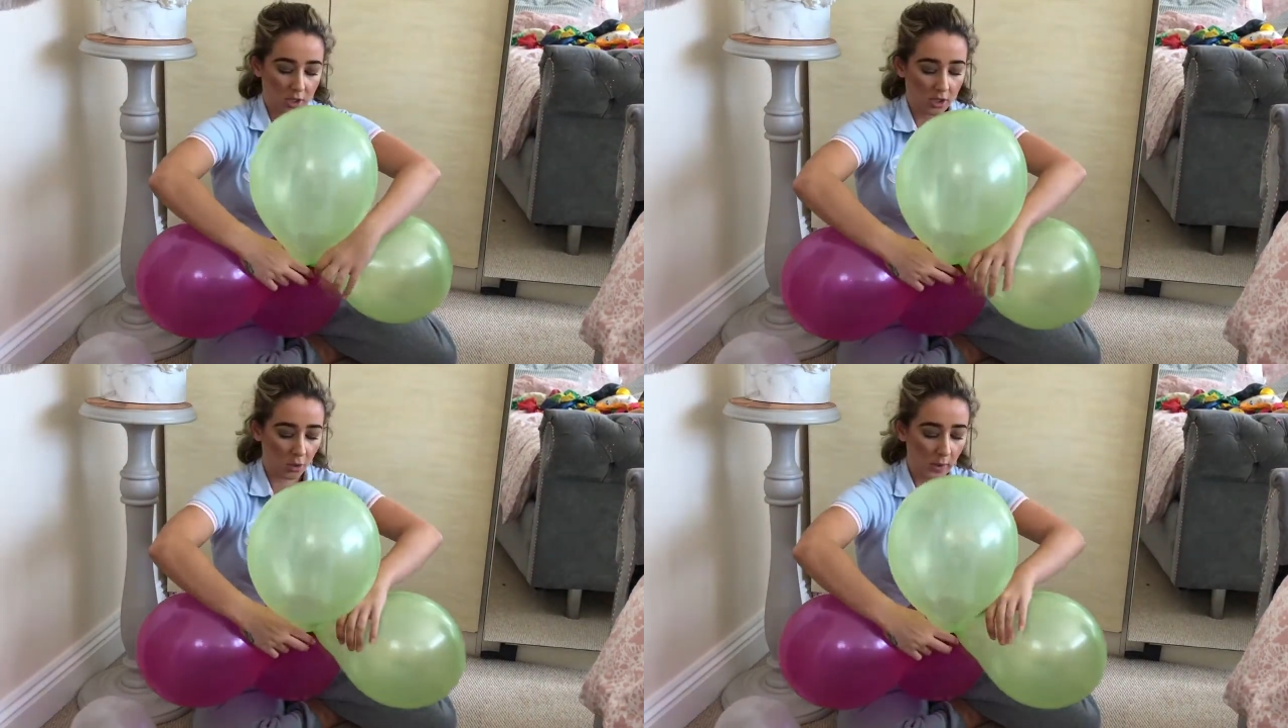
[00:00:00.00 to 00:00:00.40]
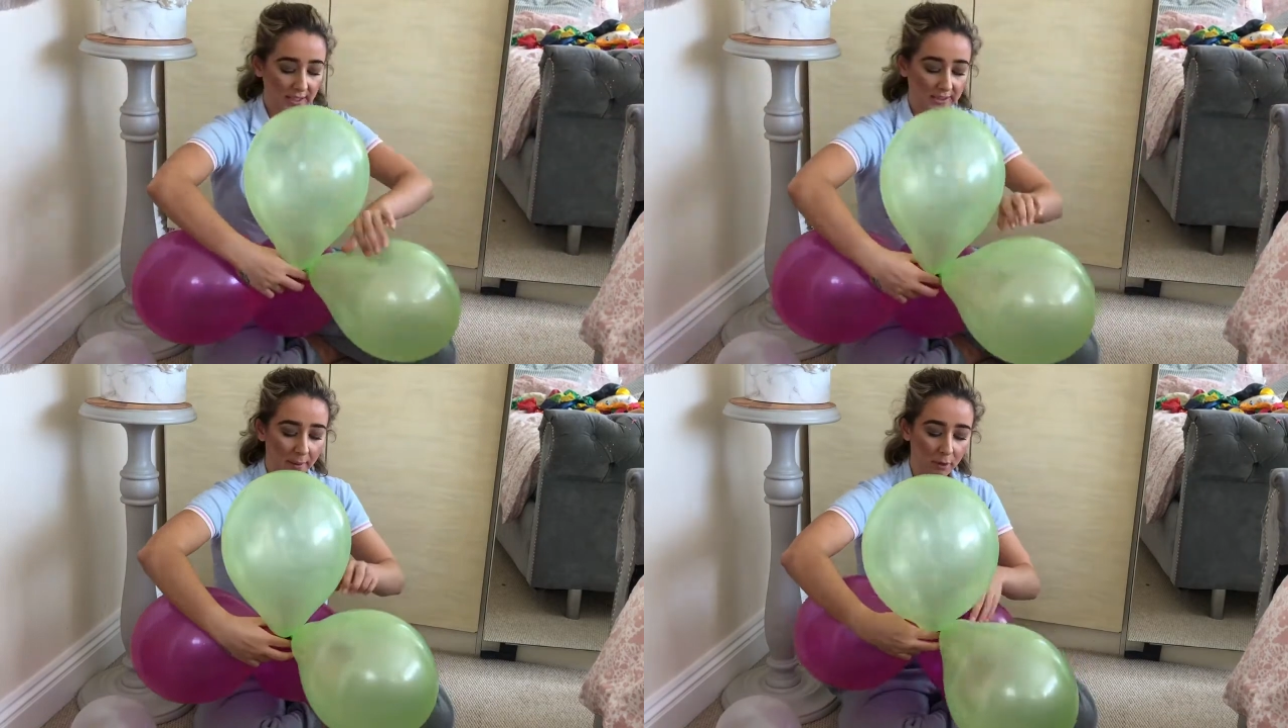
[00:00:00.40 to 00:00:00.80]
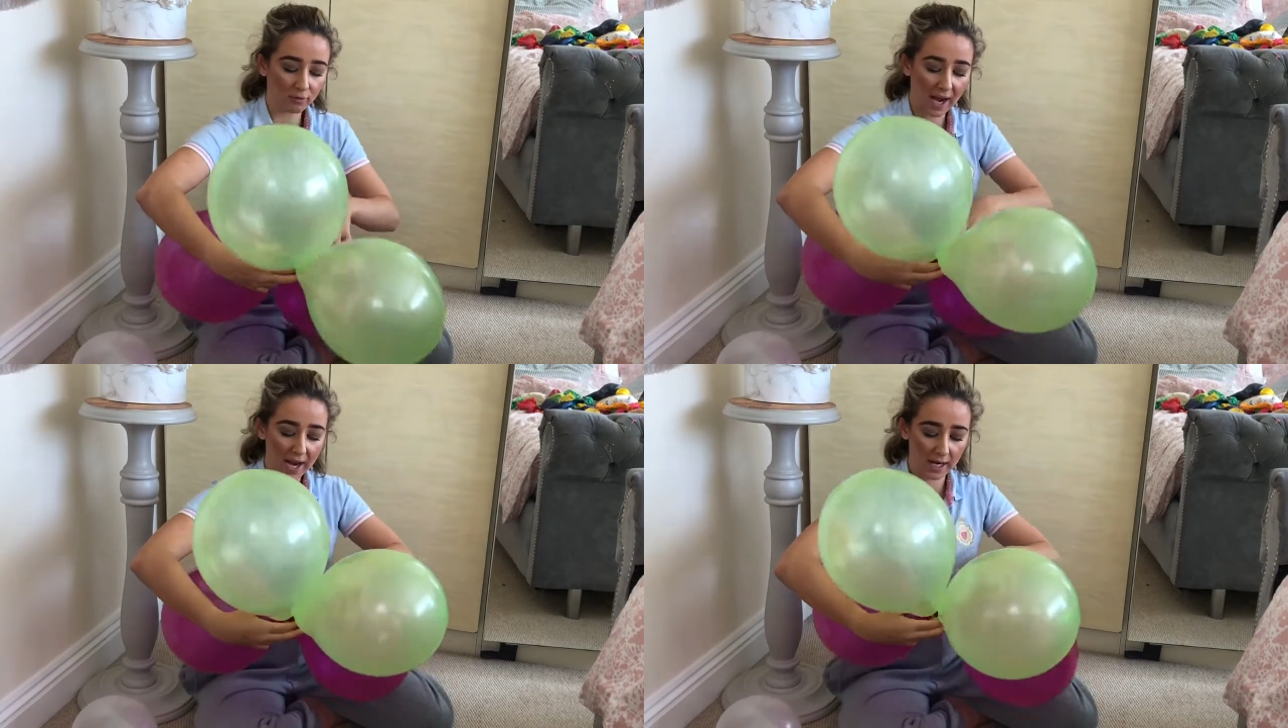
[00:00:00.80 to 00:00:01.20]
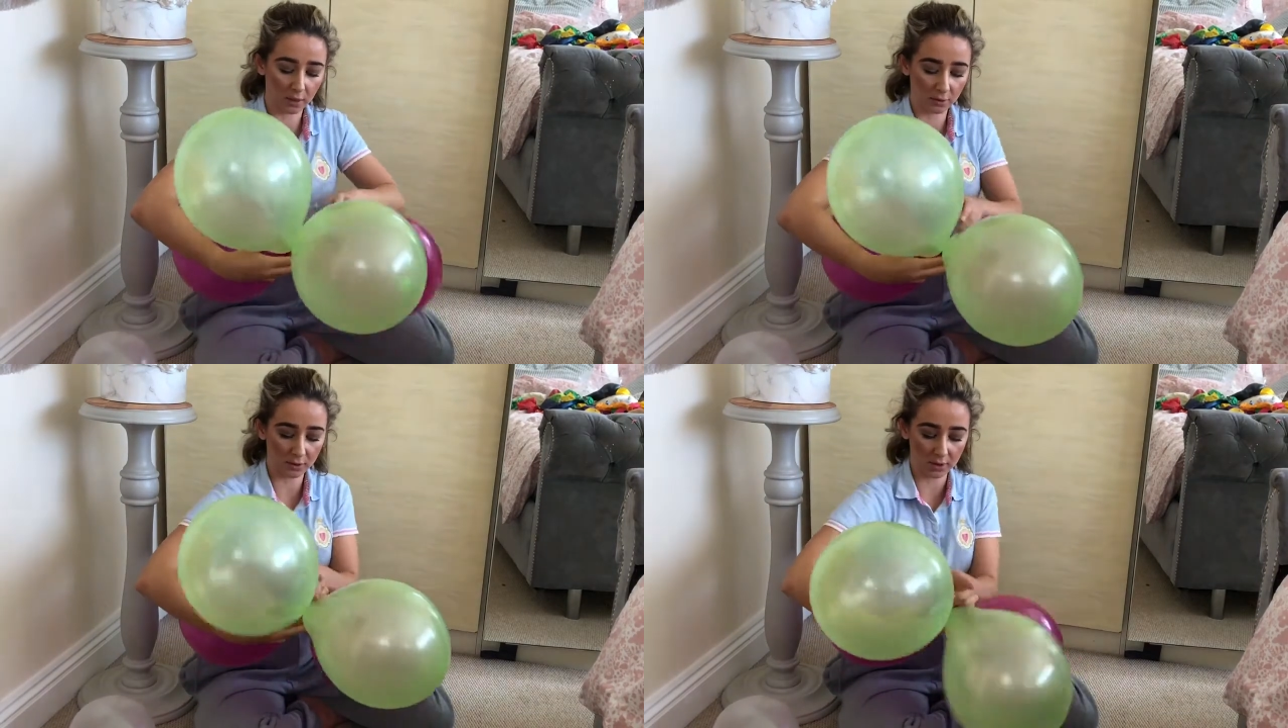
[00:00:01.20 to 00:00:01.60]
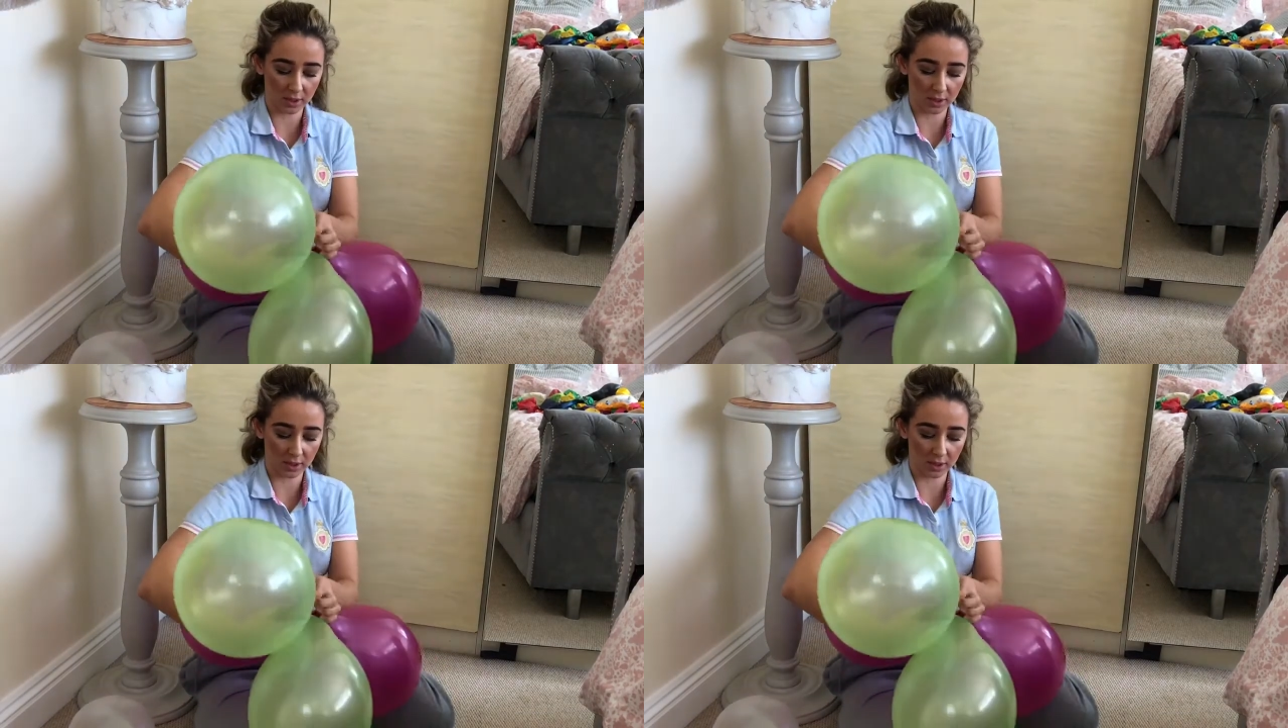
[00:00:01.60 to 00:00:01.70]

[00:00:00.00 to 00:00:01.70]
twist them around